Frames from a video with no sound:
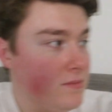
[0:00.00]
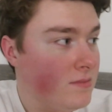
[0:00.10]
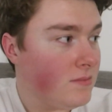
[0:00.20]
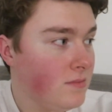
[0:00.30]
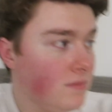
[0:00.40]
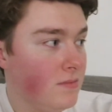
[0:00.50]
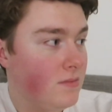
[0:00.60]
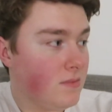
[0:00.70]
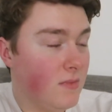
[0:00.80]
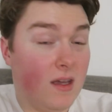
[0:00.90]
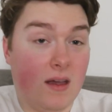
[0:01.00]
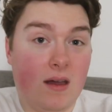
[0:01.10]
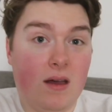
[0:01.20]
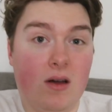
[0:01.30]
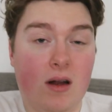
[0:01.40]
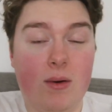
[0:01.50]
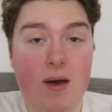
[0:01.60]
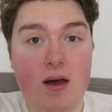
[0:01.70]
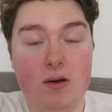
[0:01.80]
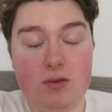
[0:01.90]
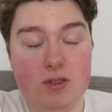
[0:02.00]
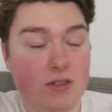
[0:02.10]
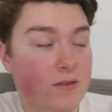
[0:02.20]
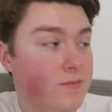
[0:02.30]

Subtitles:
profit on our house.